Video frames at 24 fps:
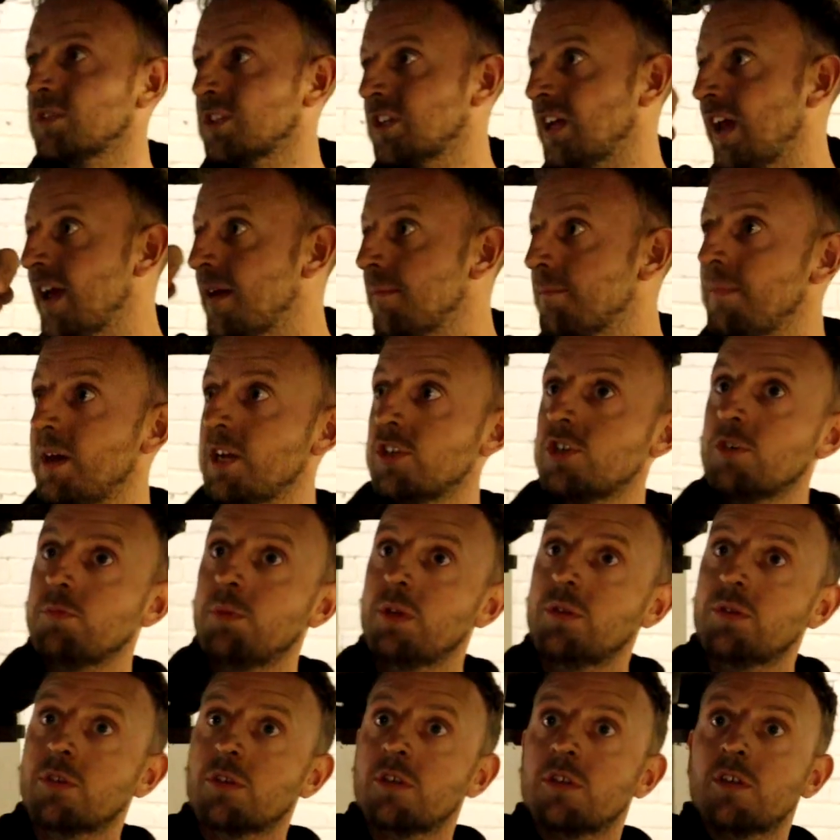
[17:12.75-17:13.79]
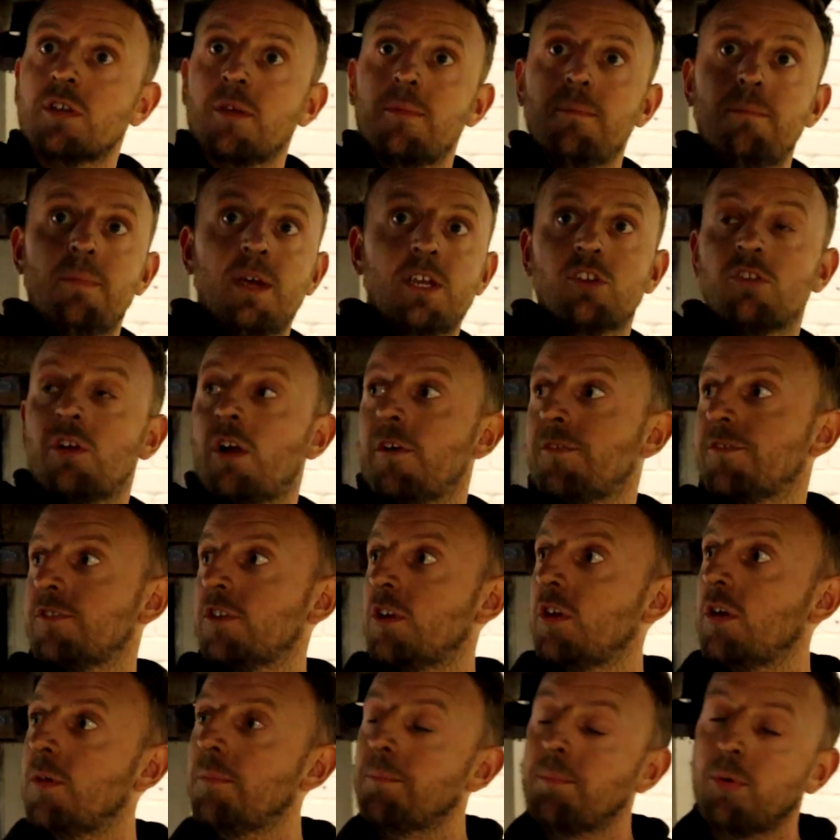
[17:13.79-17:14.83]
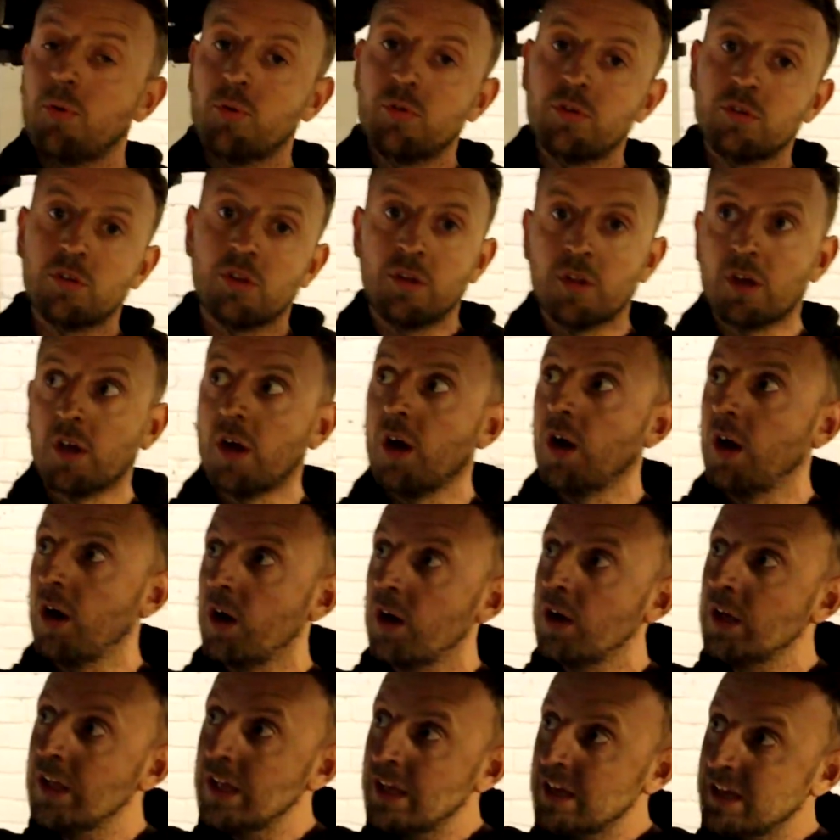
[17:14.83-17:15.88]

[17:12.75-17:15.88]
take measurements because I can measure off certain points on the car